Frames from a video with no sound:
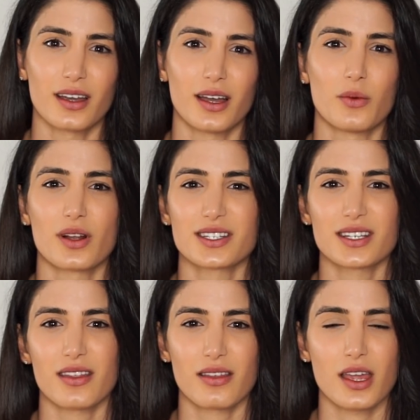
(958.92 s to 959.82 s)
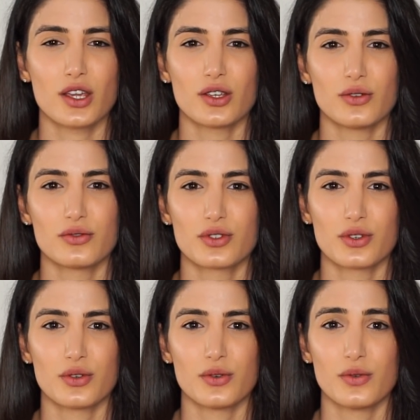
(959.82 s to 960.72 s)
want to say thank you
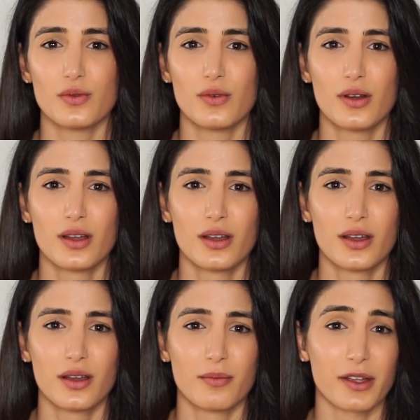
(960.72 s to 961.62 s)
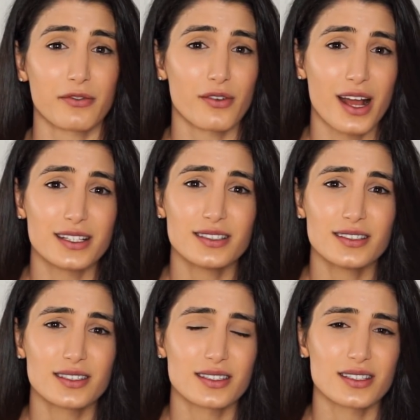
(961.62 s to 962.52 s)
to my
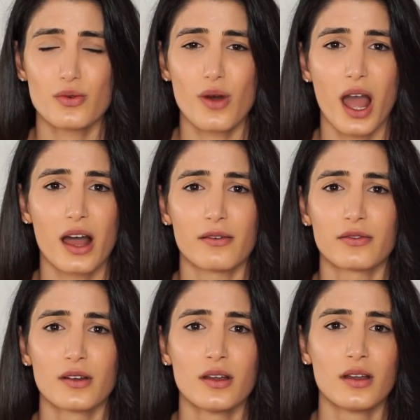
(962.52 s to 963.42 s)
friends who have